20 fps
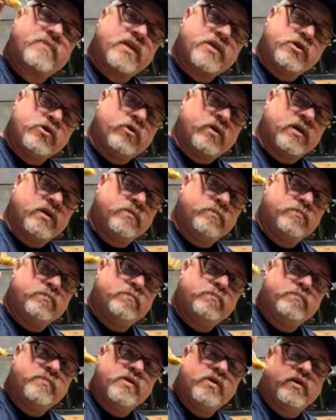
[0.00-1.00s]
You
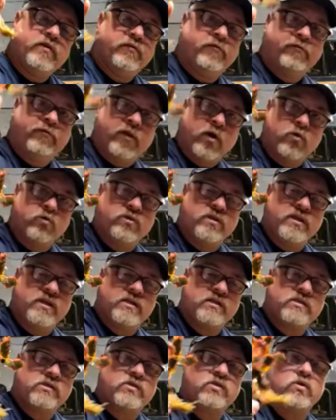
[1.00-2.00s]
could float
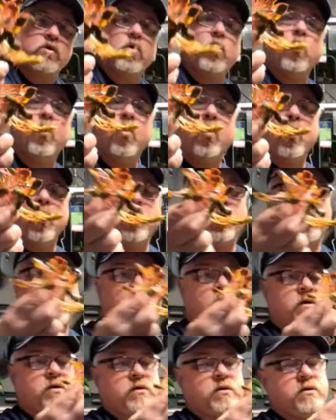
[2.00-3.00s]
this,
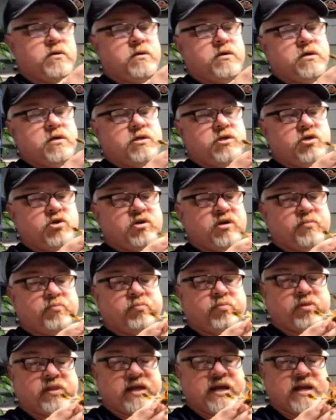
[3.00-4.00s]
or you could
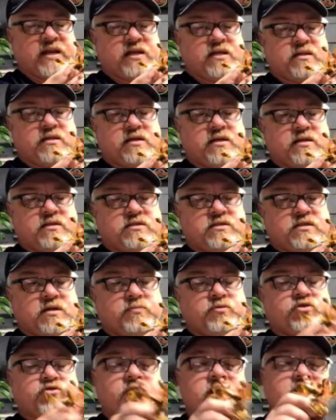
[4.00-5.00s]
plant it in
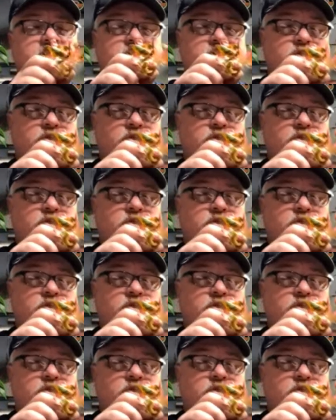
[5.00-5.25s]
substrate.